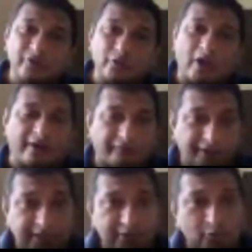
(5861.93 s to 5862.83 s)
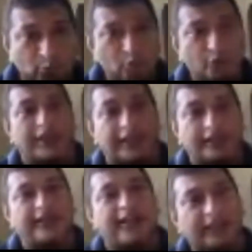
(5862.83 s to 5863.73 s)
you are
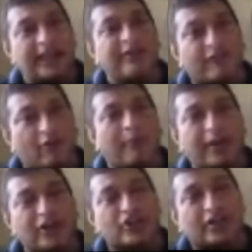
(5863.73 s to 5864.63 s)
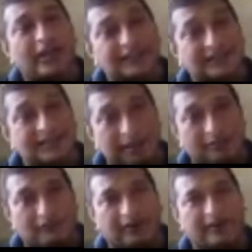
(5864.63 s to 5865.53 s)
reducing the information
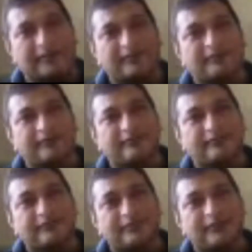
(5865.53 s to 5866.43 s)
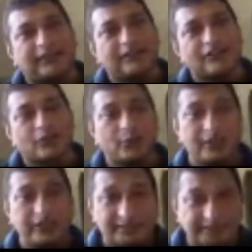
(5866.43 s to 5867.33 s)
asymmetry. So these